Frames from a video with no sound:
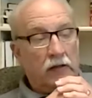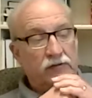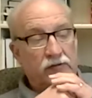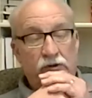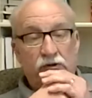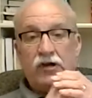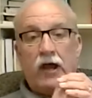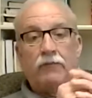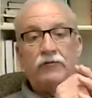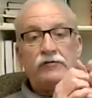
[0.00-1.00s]
some of your
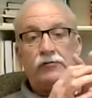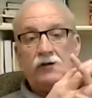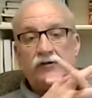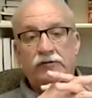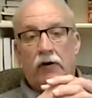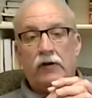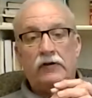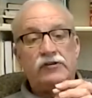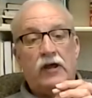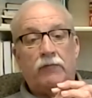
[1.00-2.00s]
chapters, really starting on
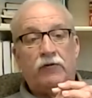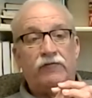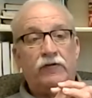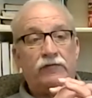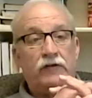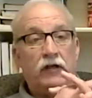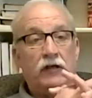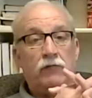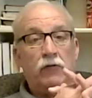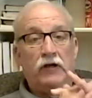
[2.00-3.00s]
chapter 15
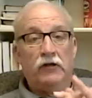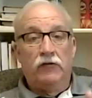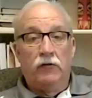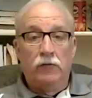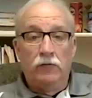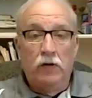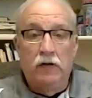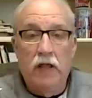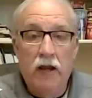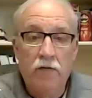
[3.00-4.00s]
and running through a
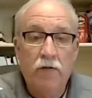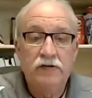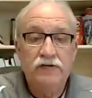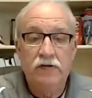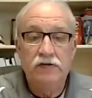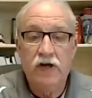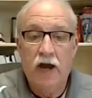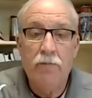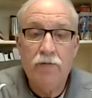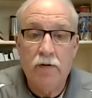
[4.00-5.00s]
lot of the rest of the
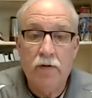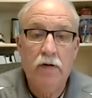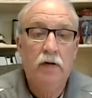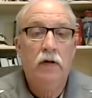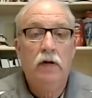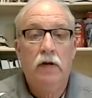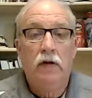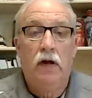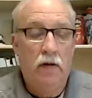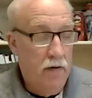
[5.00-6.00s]
chapter,
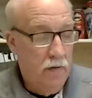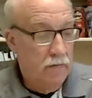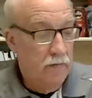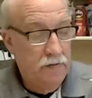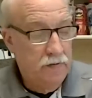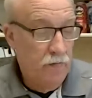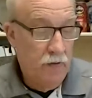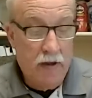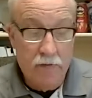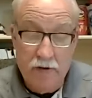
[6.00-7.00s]
or through a
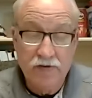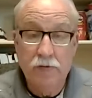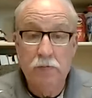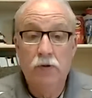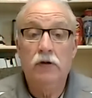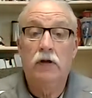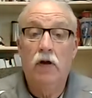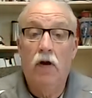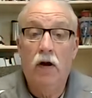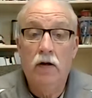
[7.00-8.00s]
lot of the rest of the book,
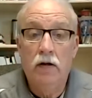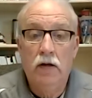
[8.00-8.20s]
are